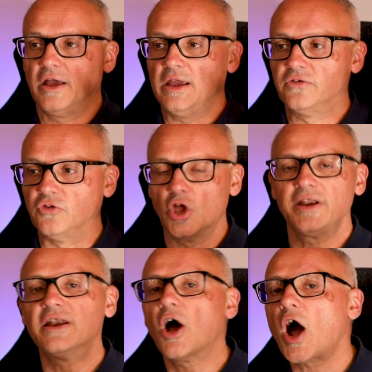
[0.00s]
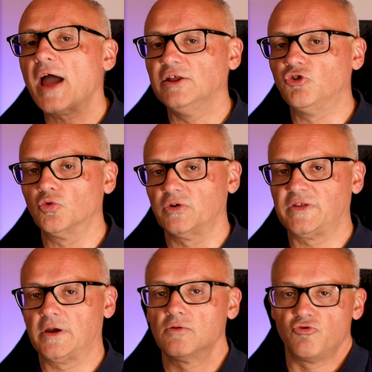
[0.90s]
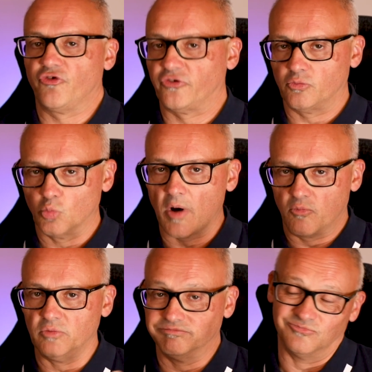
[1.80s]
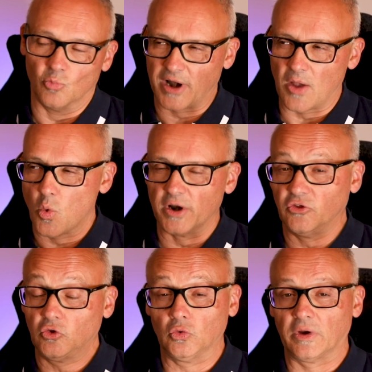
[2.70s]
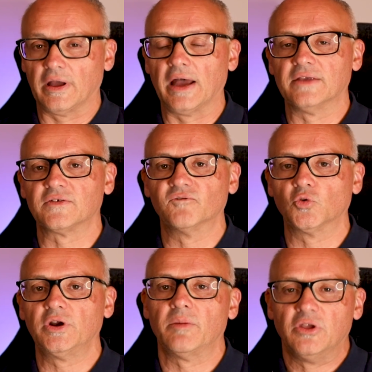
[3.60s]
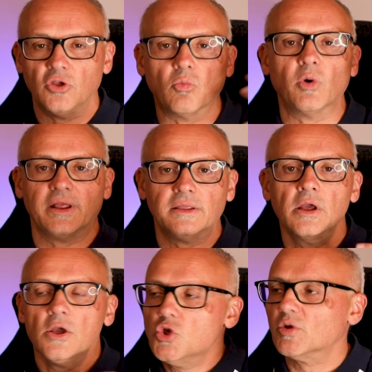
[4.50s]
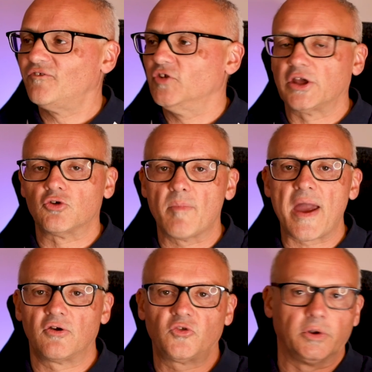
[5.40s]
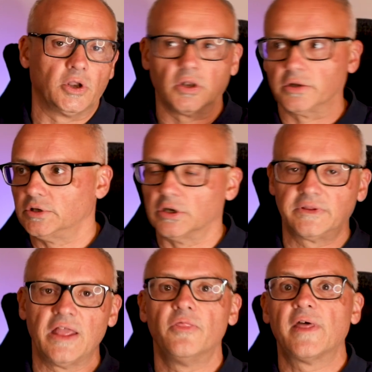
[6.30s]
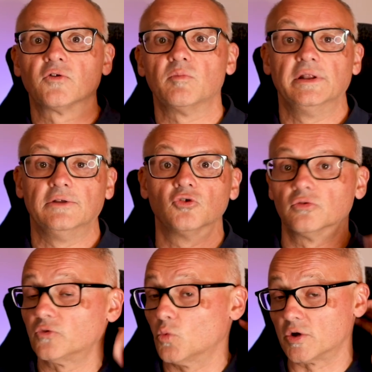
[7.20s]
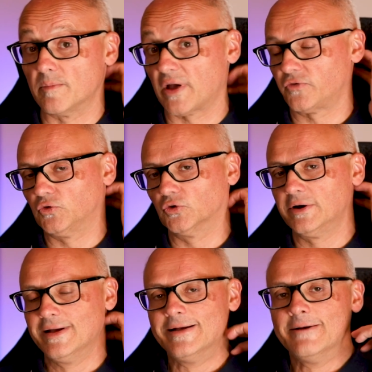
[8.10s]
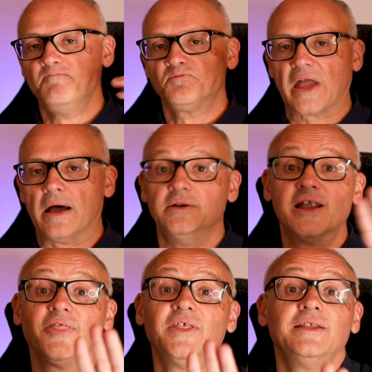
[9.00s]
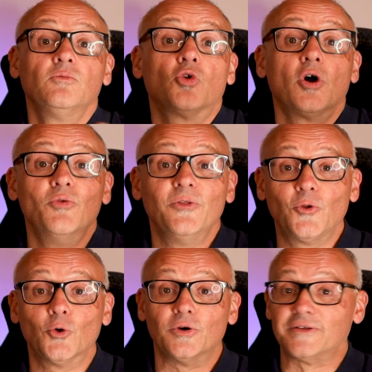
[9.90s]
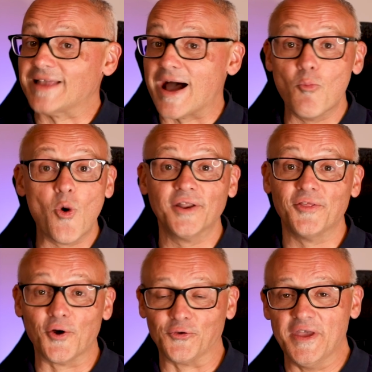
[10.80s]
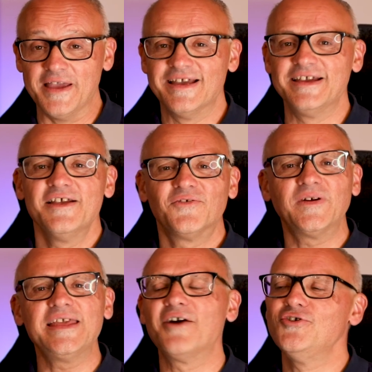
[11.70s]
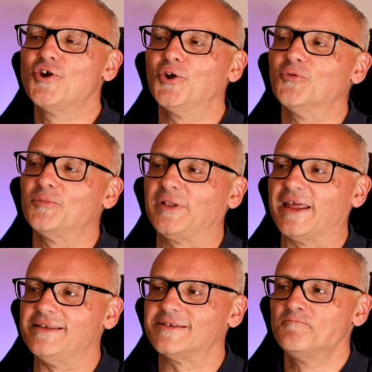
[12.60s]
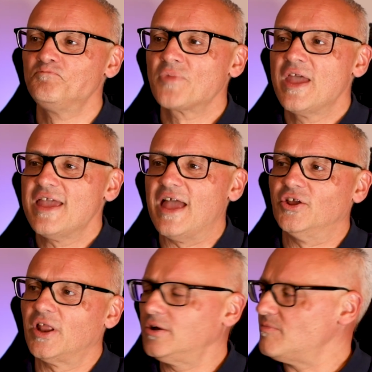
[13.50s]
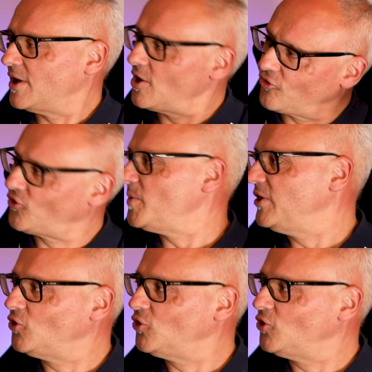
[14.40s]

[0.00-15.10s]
It's not in a highly tourist area, which is what I wanted to, I guess, avoid. I mean, you want to feel like you're in Paris, but not like, 10,000 million tourists walking past your door. Nothing wrong with tourists. I'm one of those. It's funny how you go to a place and you're like, oh my gosh, so many